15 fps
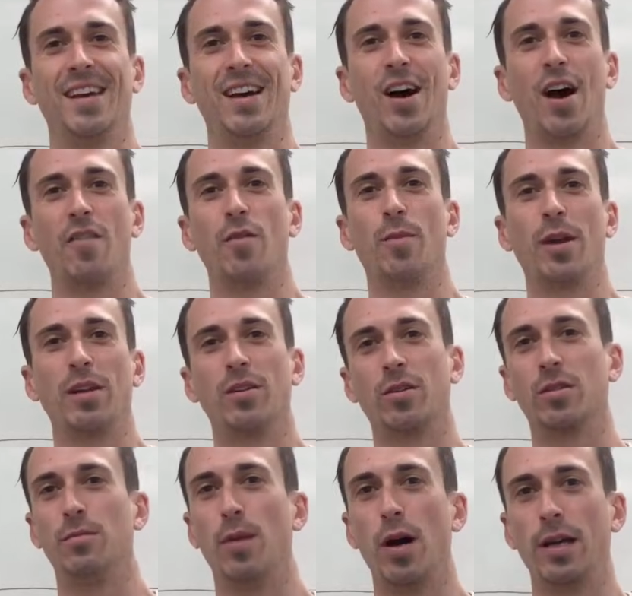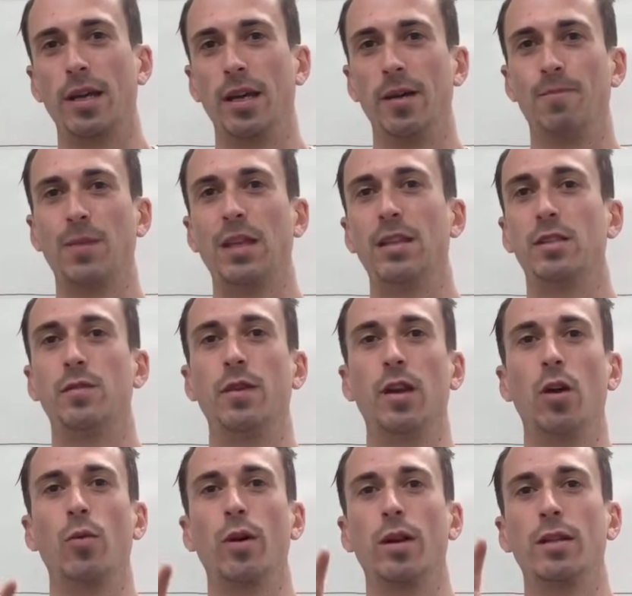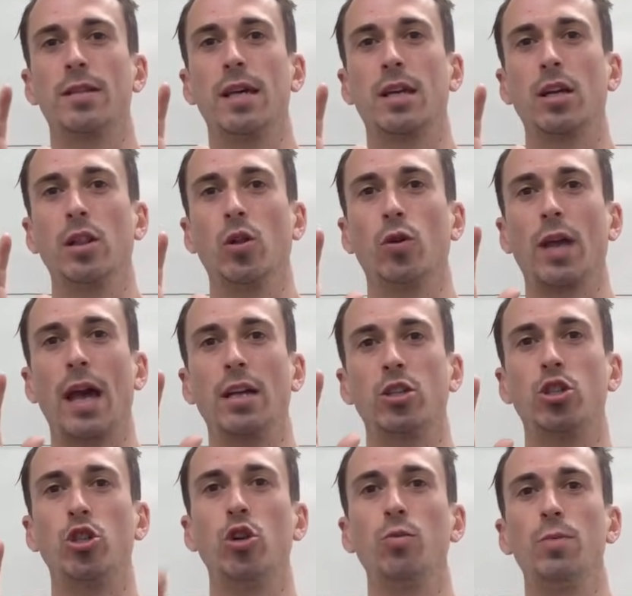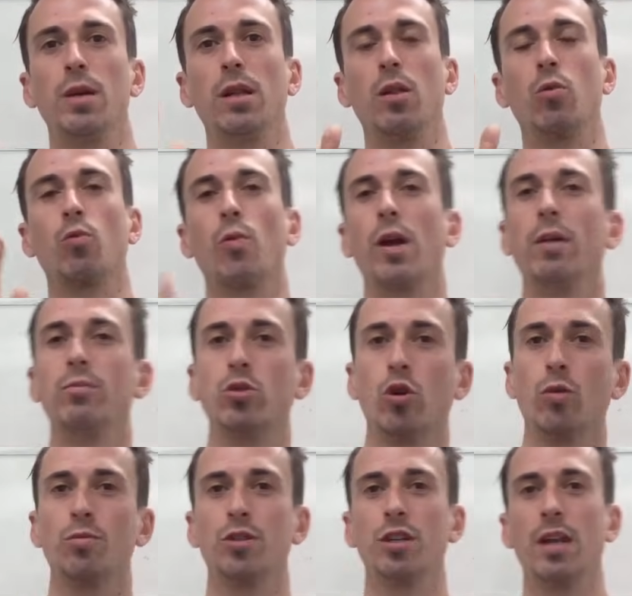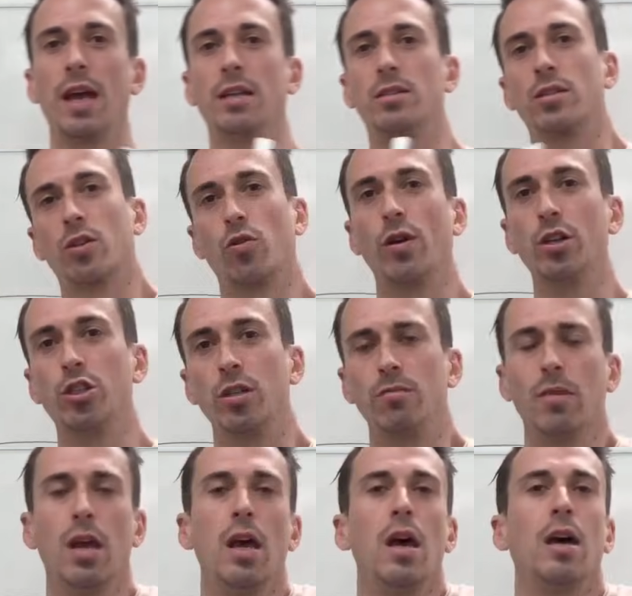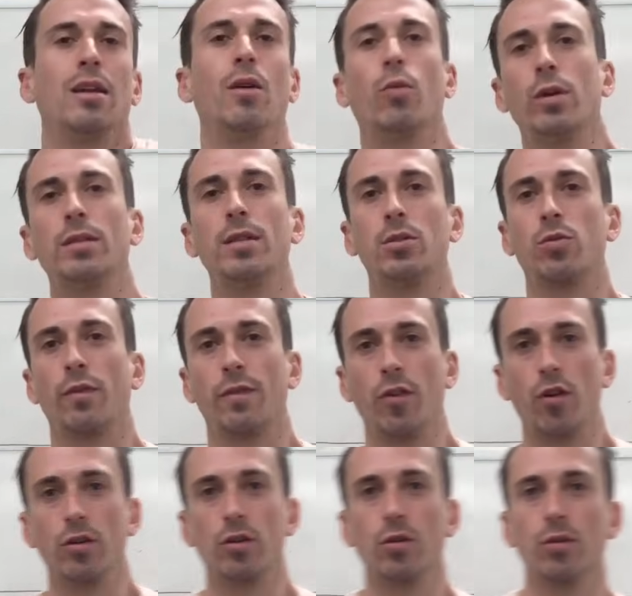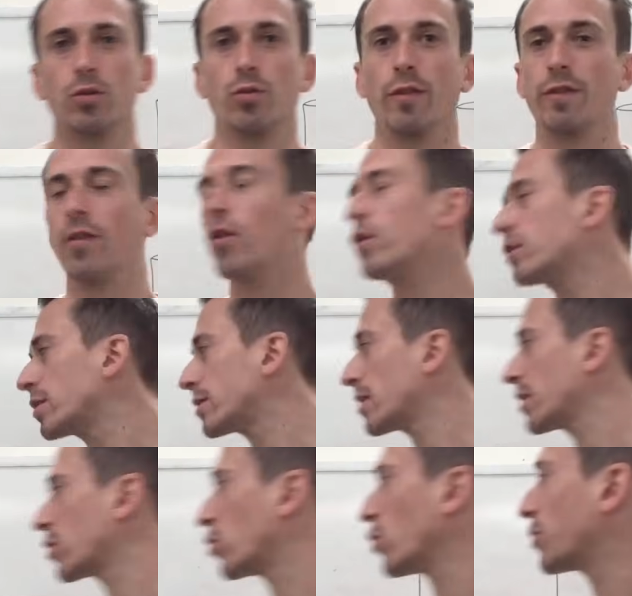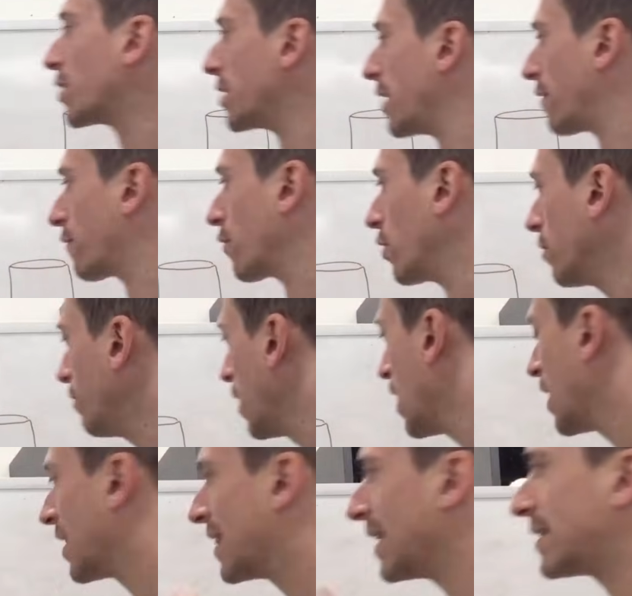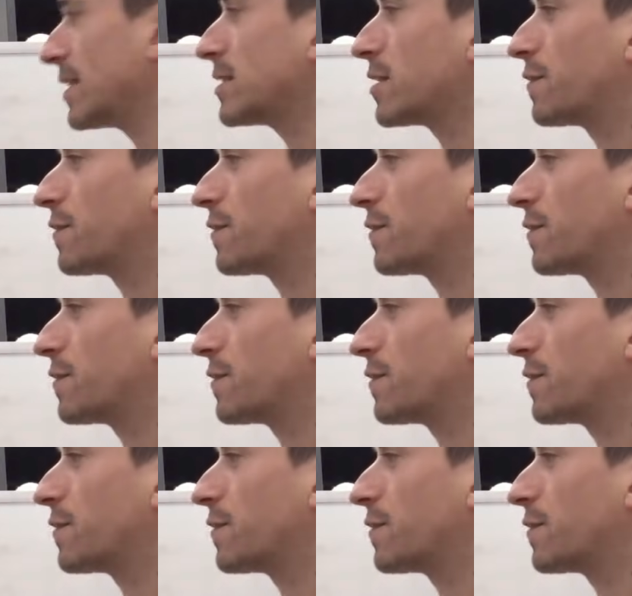Hi everybody, Dr. Mike here. In this video, we're going to take a look at tubular reabsorption and secretion. Now, what is this referring to? It's referring to something called the nephron. This is the